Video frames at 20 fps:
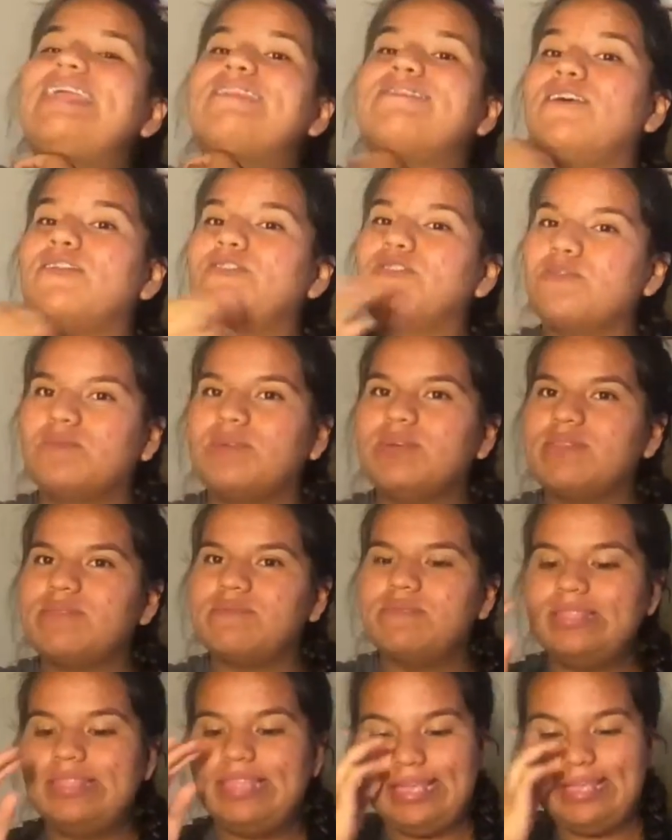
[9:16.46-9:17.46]
It's not the worst
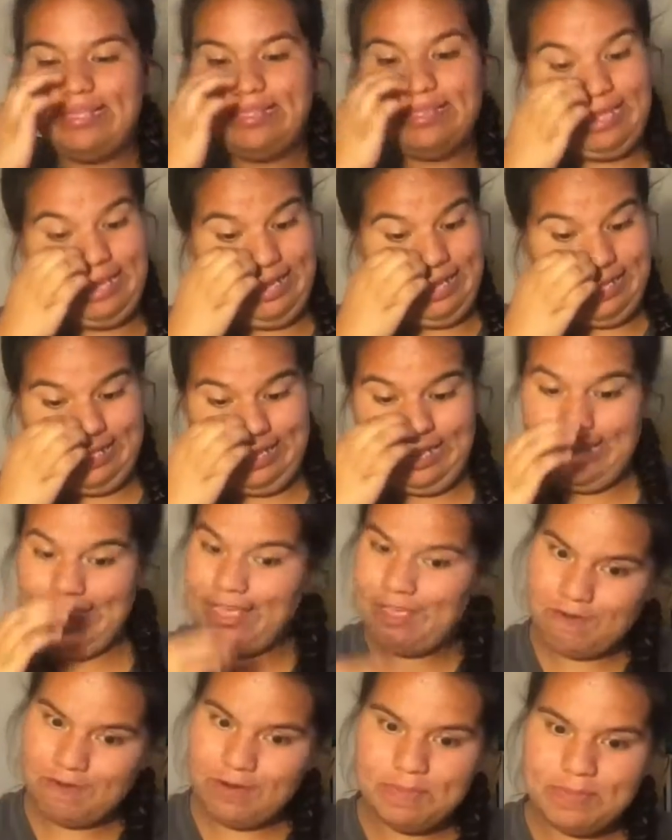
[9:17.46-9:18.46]
one, like they
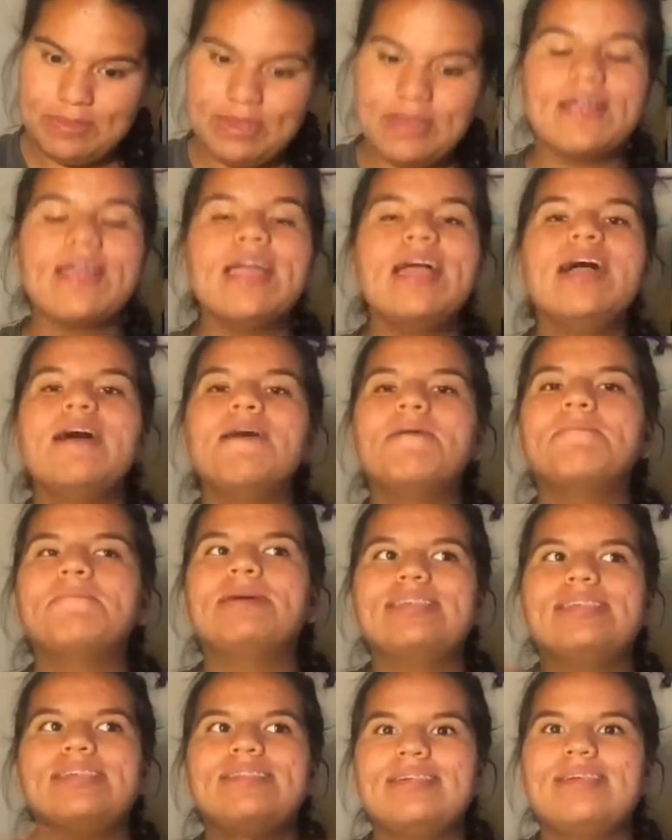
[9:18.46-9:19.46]
get creepier,
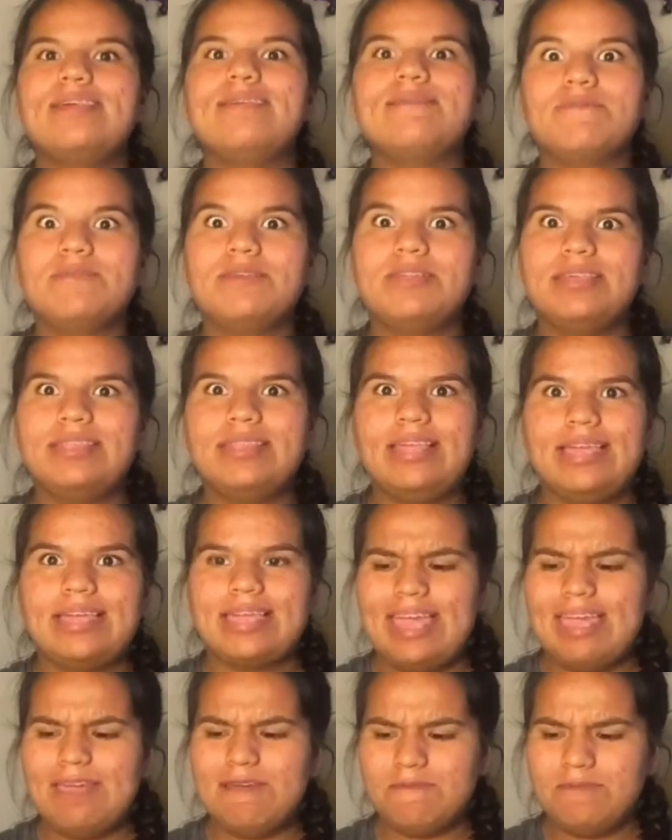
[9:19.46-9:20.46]
but this is really
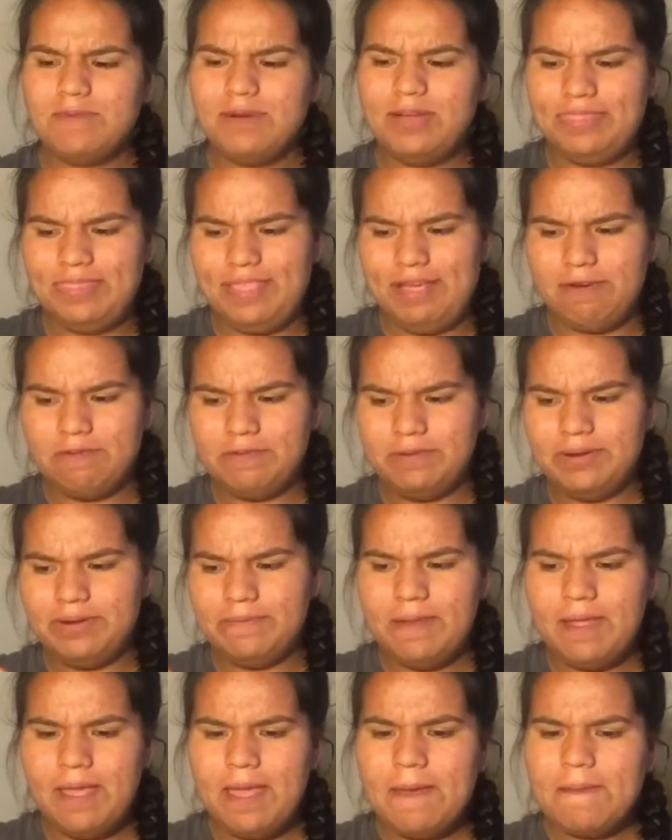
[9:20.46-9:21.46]
like a one that
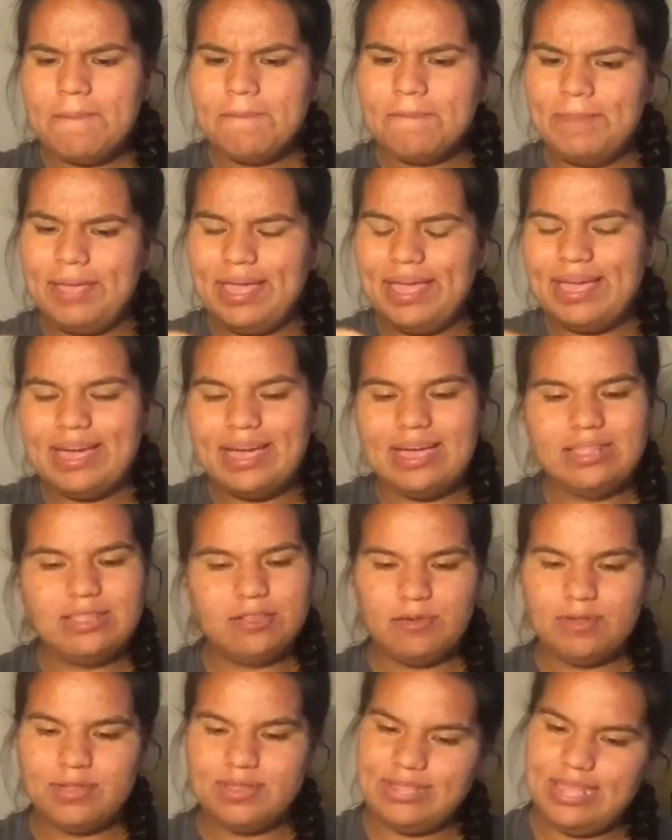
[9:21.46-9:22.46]
would make a
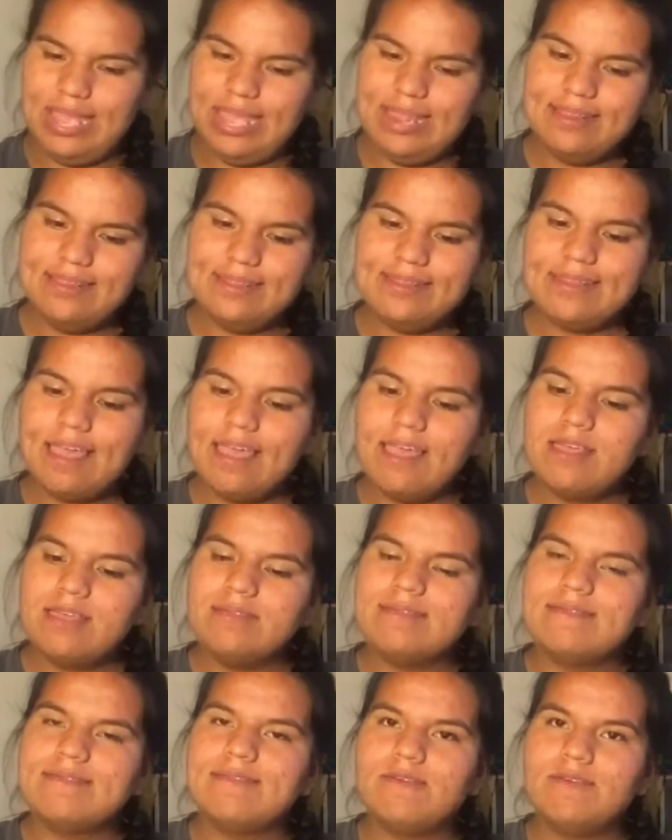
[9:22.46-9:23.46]
little sense.
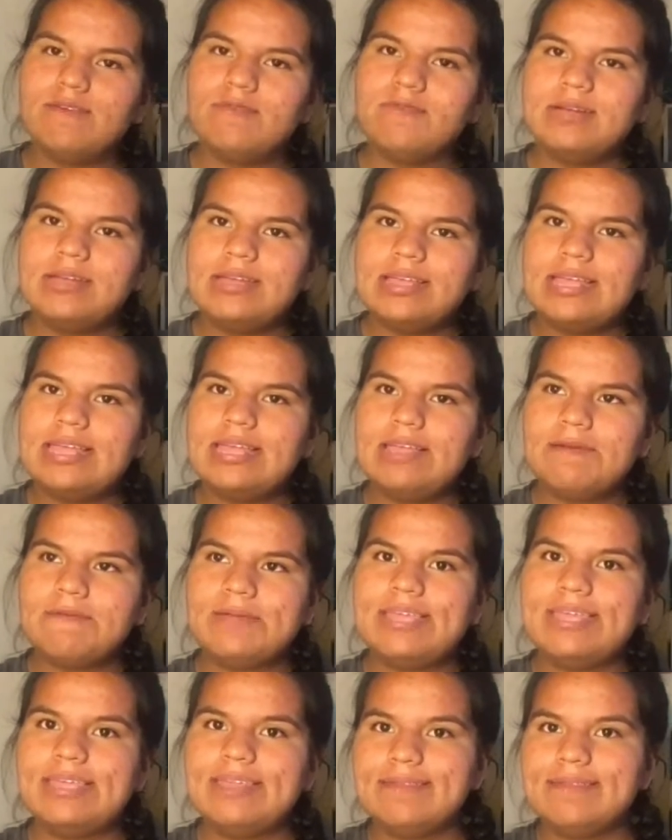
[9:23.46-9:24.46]
So
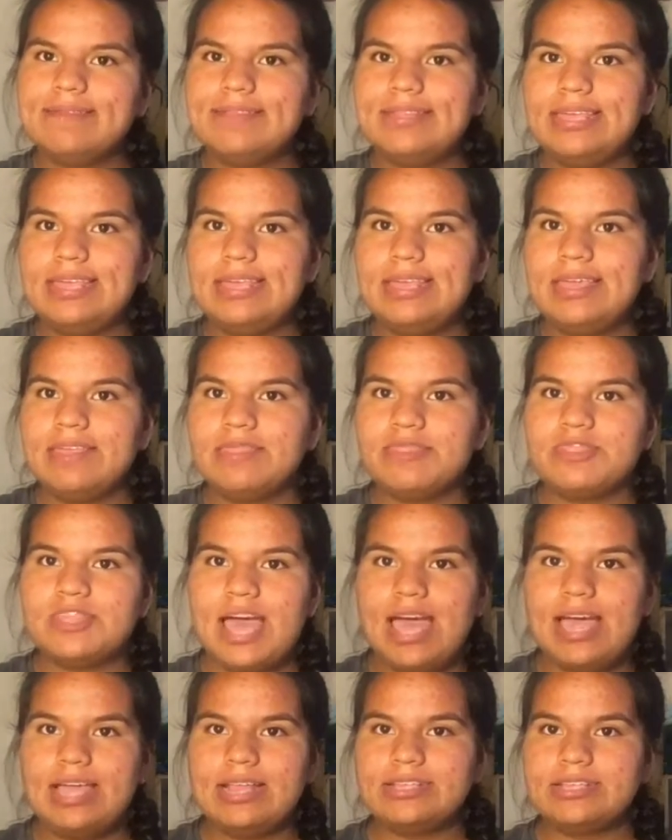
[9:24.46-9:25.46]
we can see
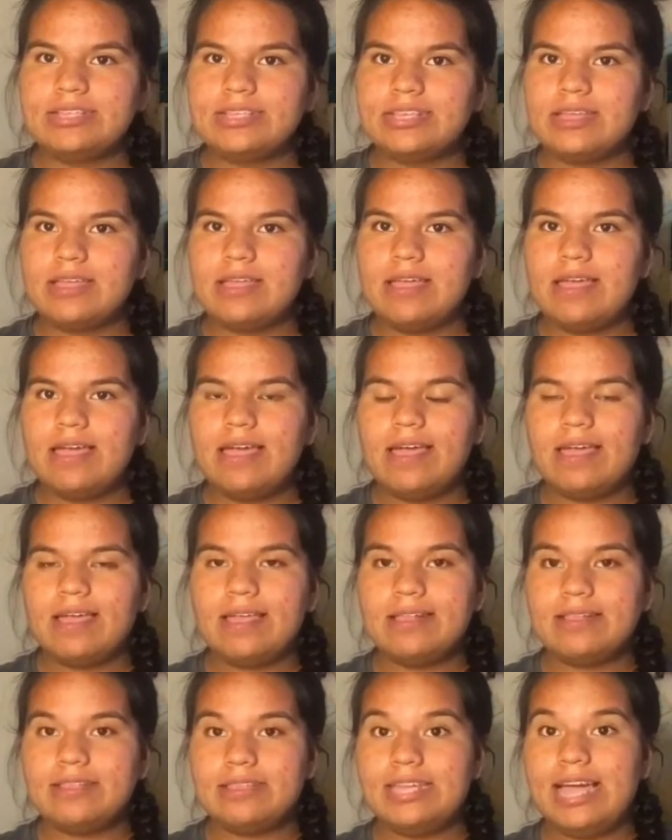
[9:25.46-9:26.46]
that
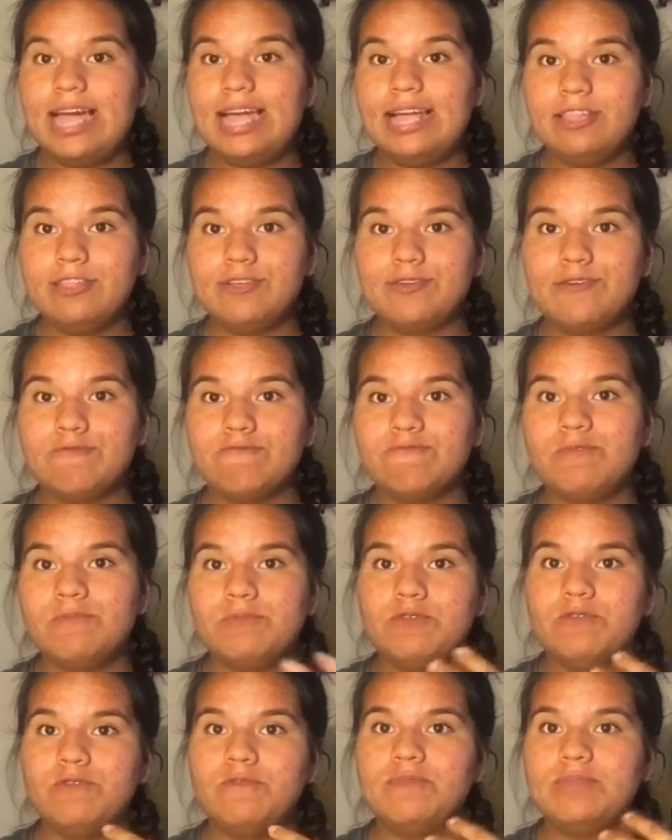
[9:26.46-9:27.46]
Tyler
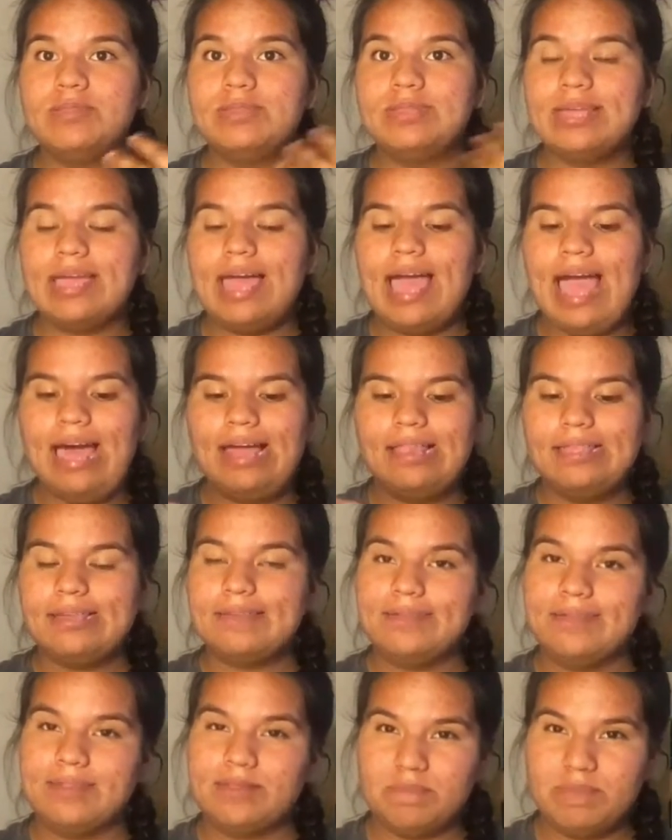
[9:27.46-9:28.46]
removes
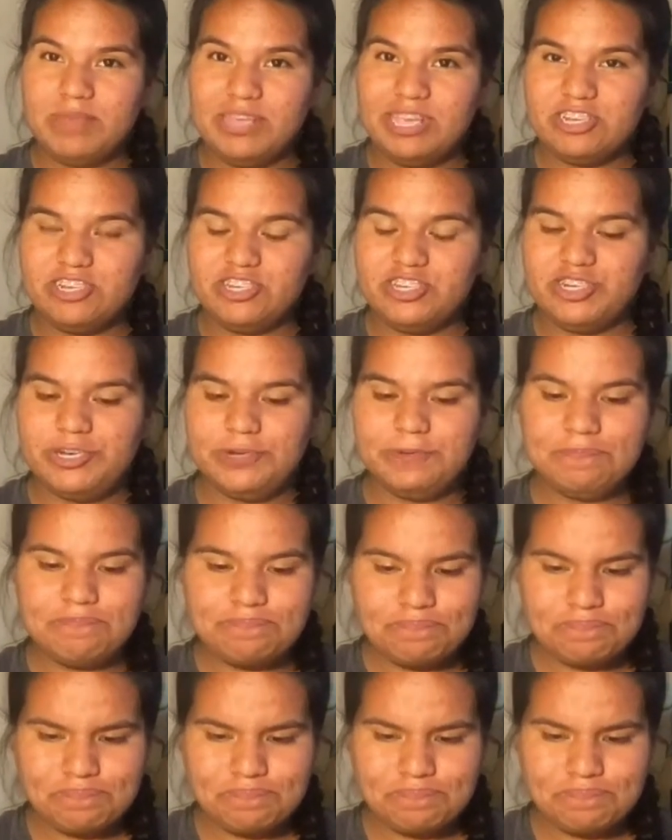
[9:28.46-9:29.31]
Alex's picture